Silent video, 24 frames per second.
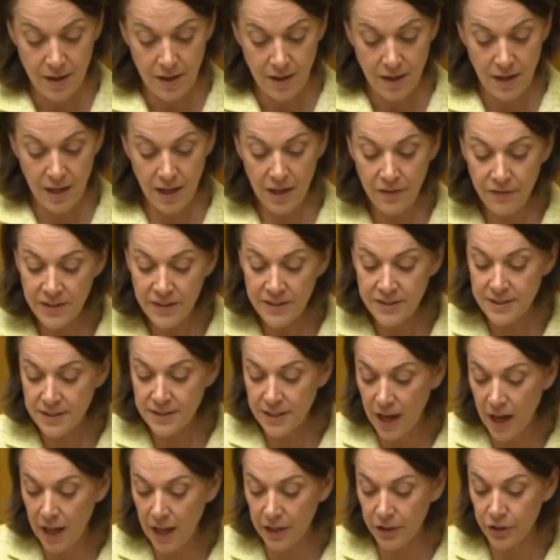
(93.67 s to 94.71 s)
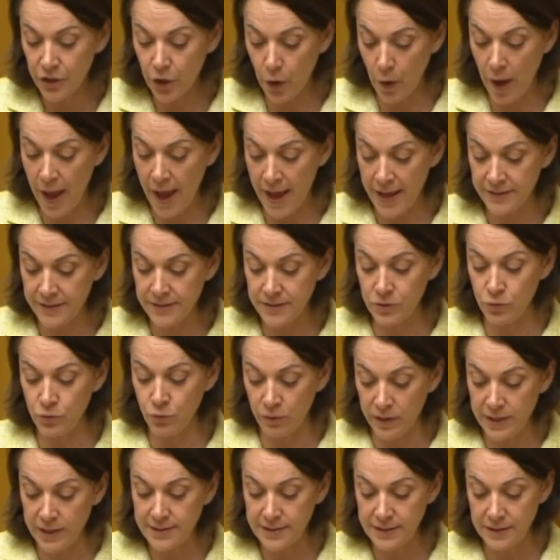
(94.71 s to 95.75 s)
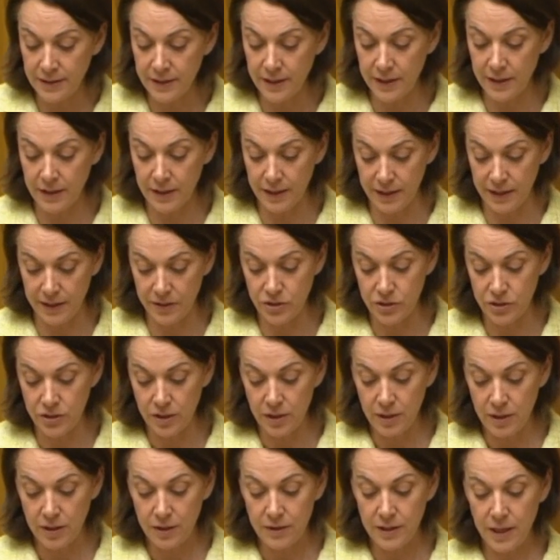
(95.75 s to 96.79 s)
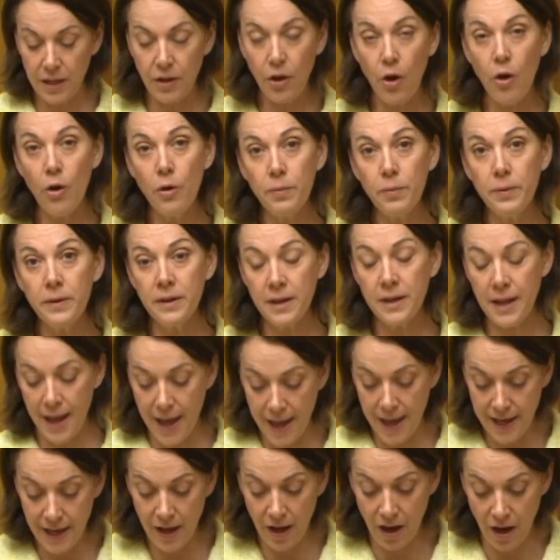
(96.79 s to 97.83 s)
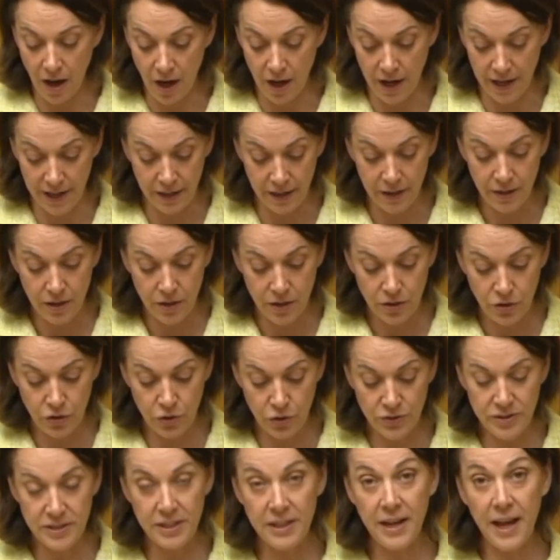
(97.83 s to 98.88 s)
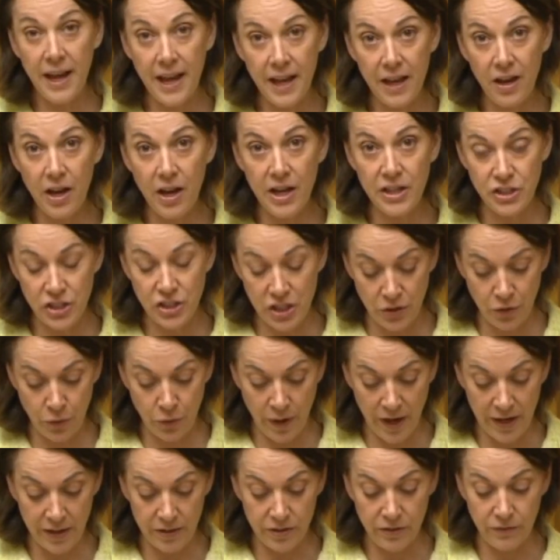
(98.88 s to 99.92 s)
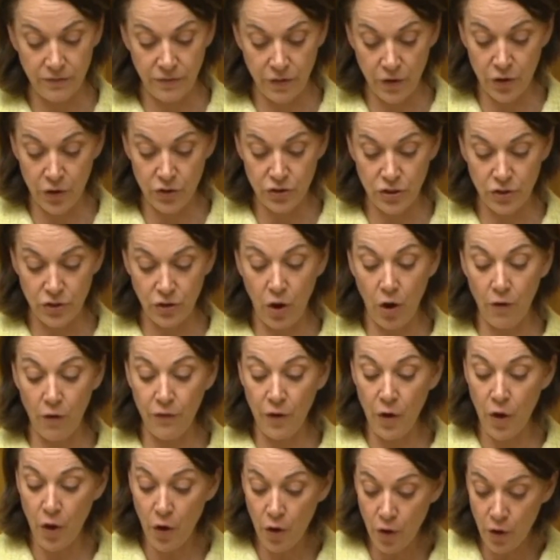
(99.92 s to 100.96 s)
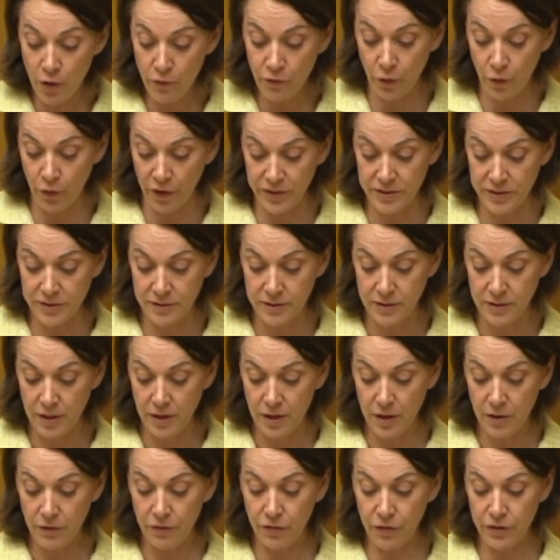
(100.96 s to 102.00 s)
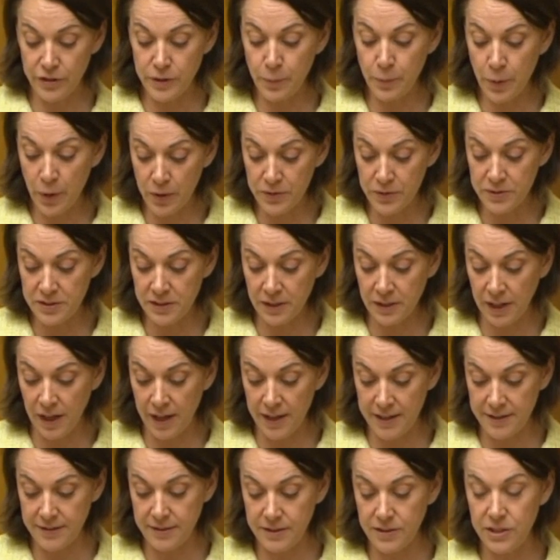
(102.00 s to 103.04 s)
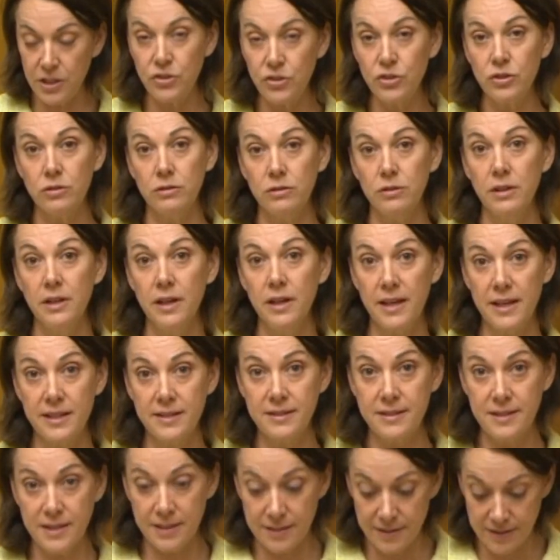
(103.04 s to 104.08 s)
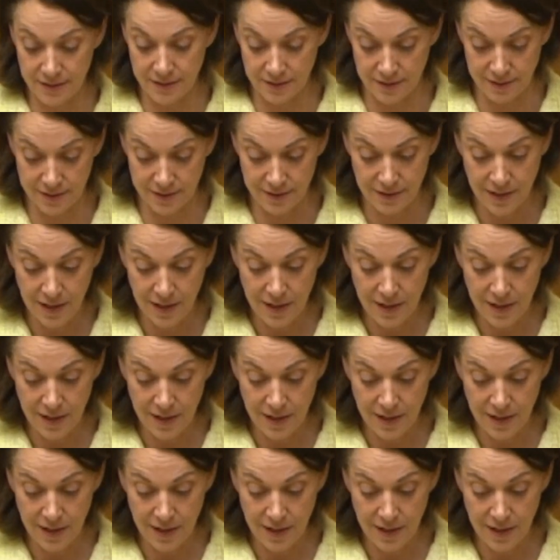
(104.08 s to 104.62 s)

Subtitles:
Even Scarlett Johansson recently alleged that OpenAI used an AI-generated version of her voice for its personalised digital assistants.